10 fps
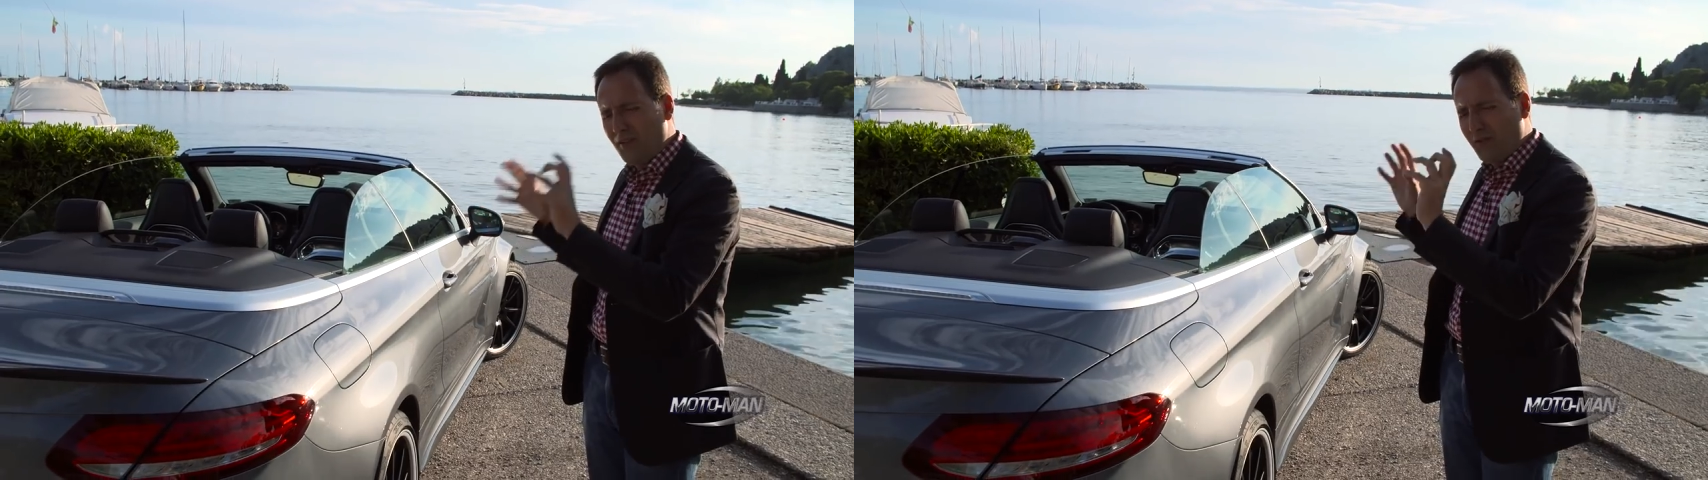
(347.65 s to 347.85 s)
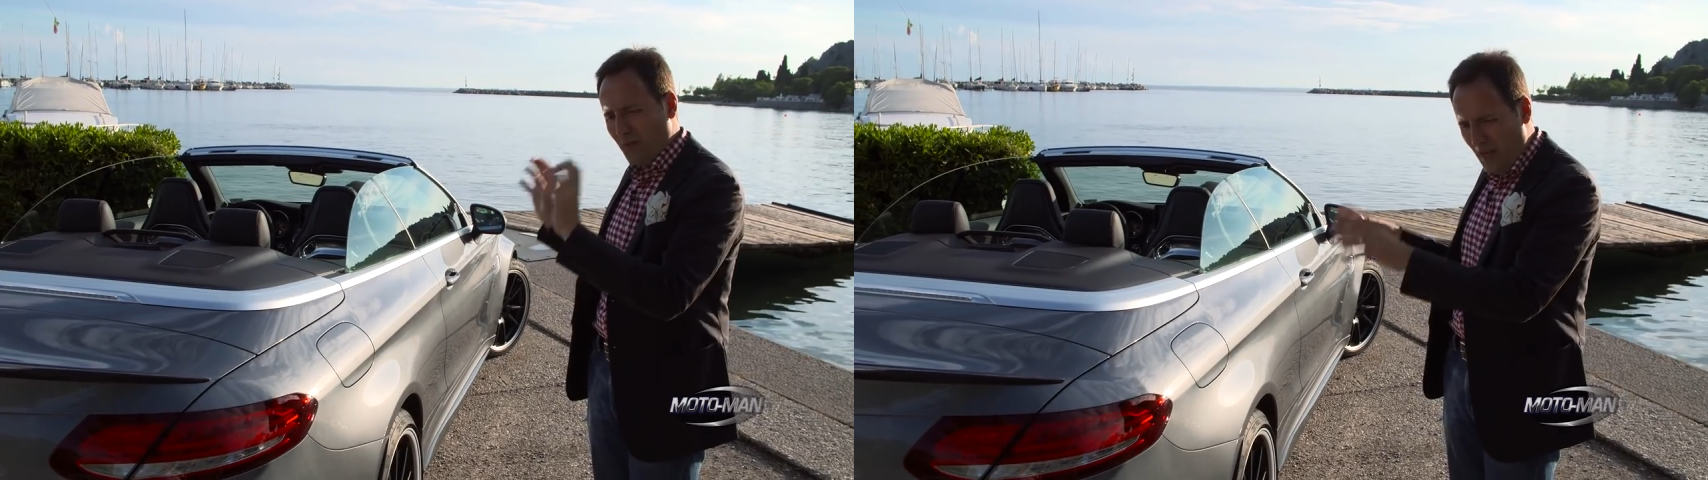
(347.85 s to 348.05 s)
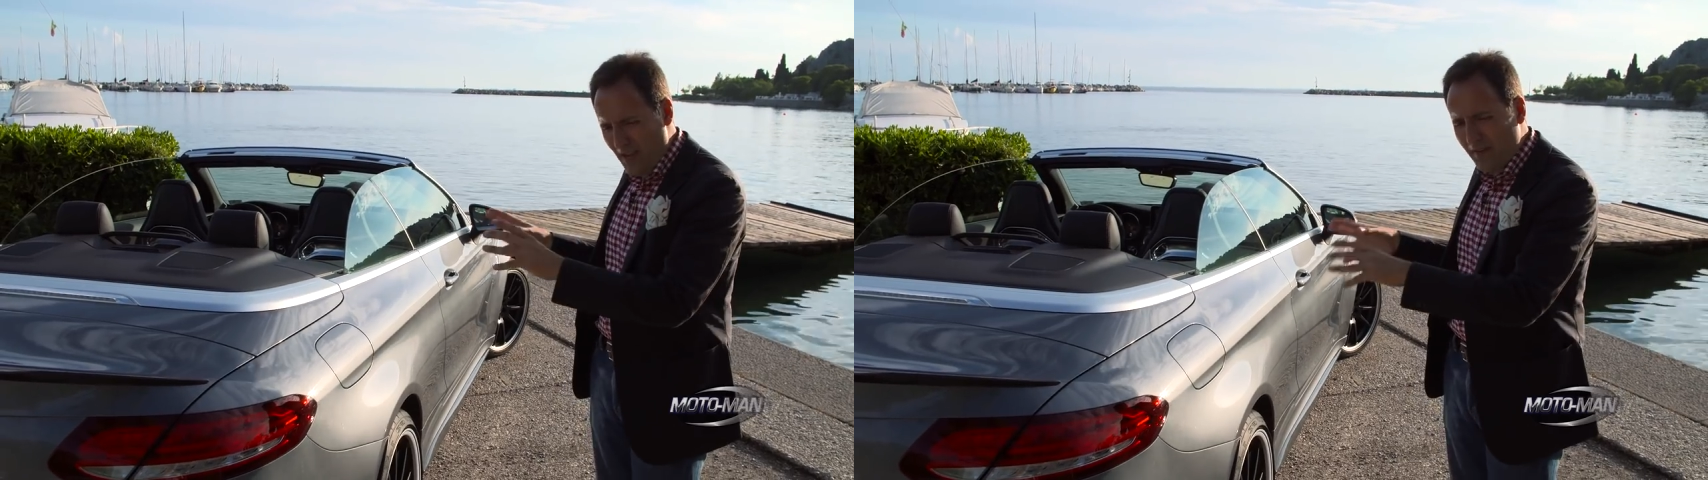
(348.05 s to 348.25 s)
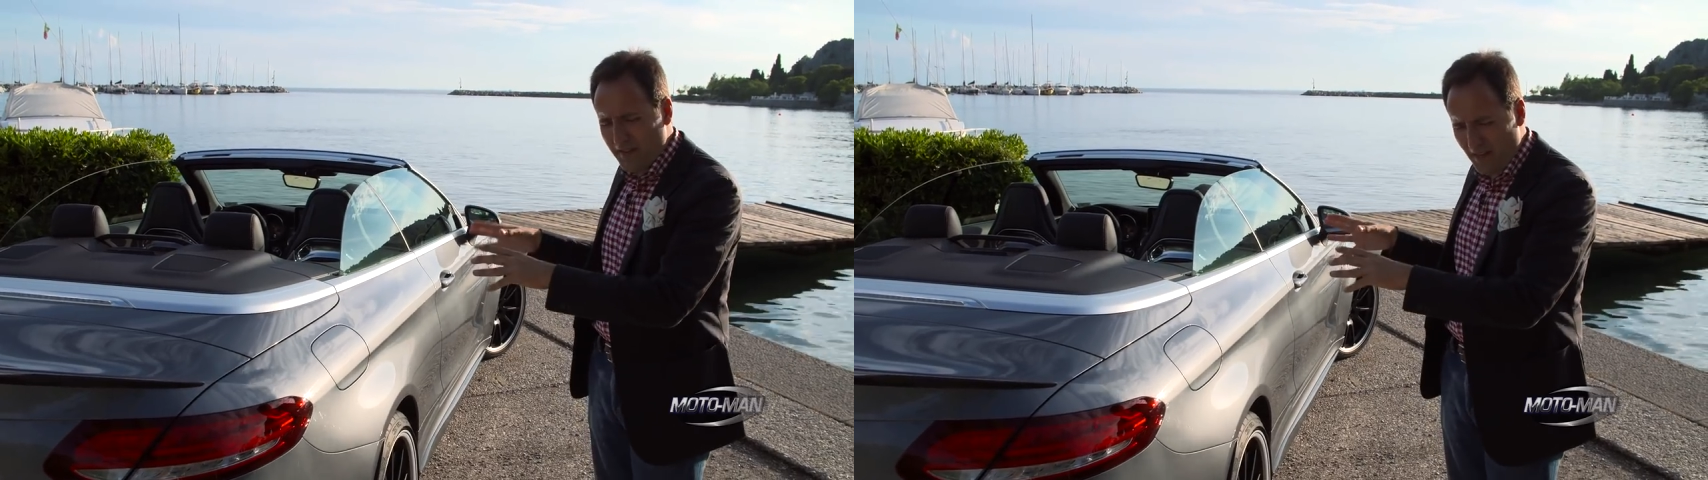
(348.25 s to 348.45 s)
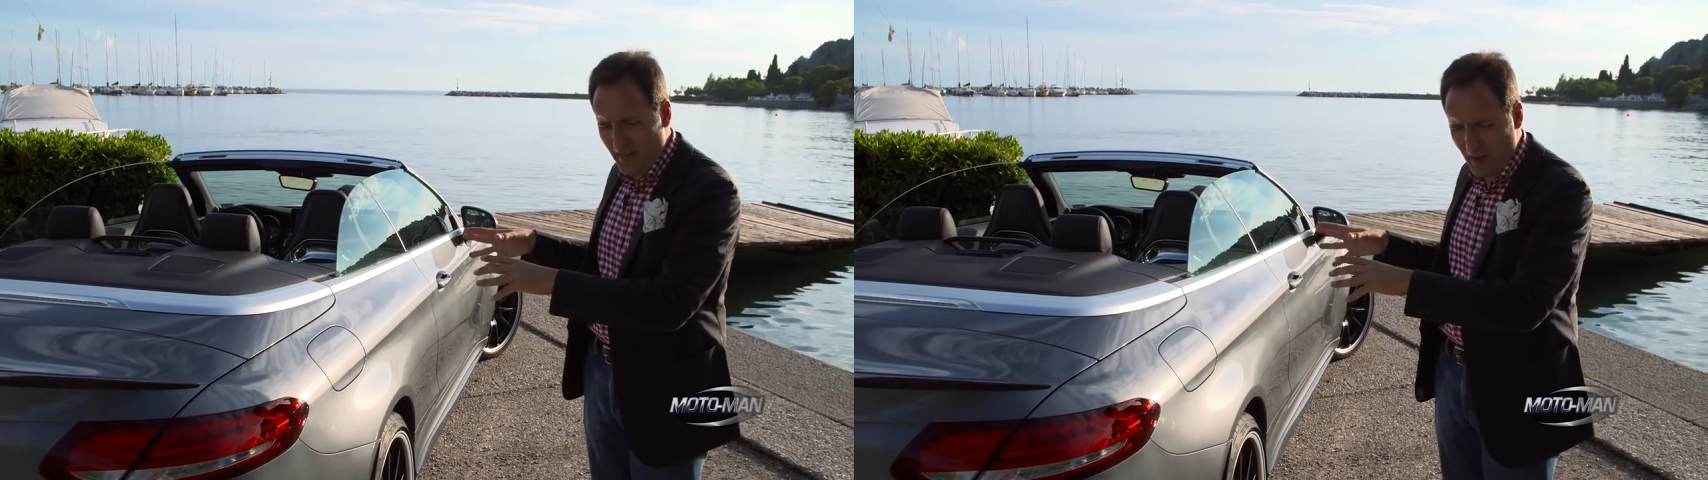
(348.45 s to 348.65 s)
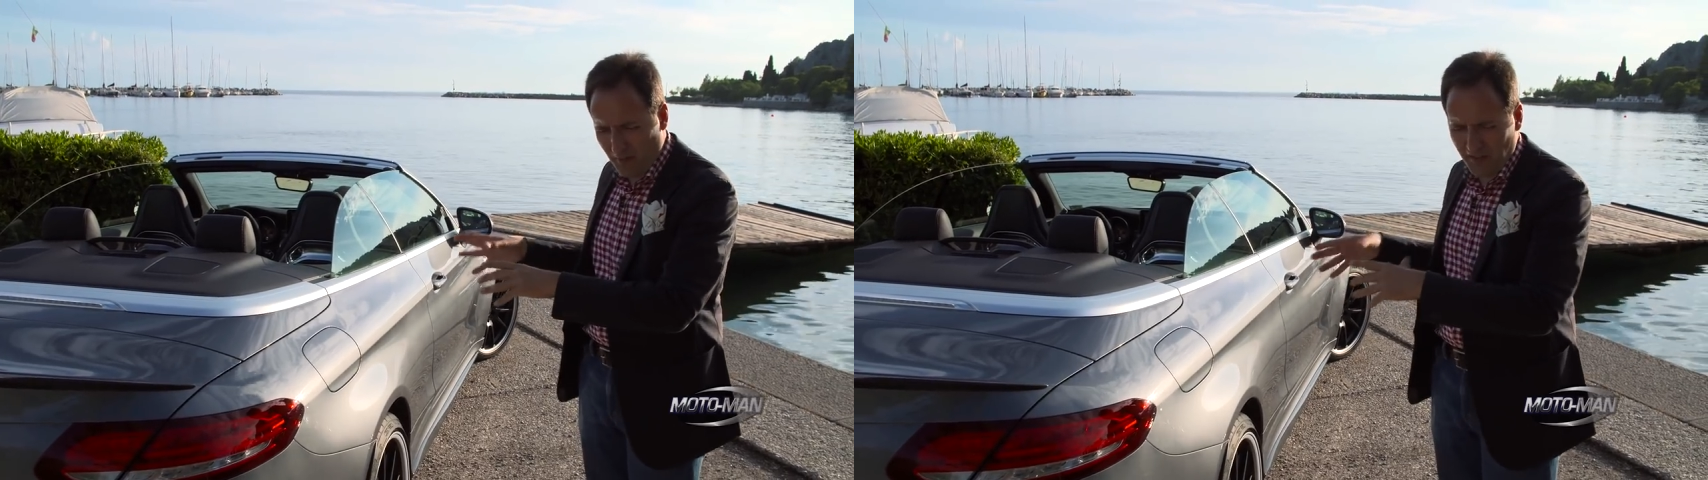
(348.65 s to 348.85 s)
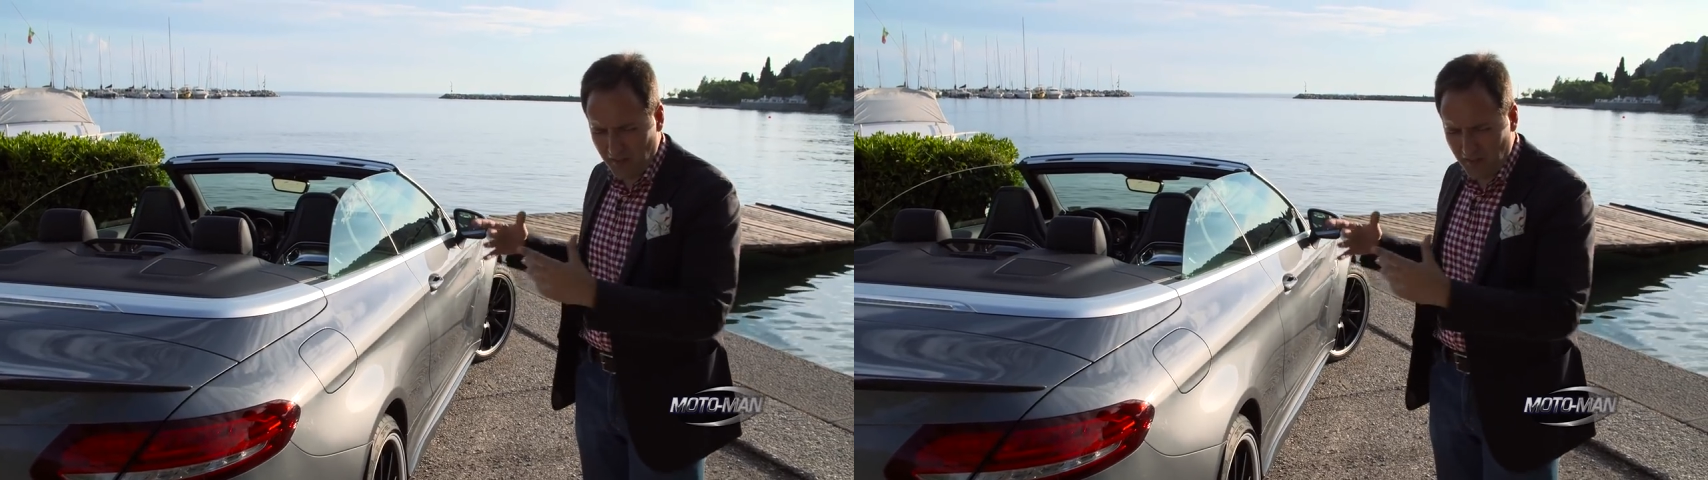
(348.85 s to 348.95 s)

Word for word: the driving dynamics.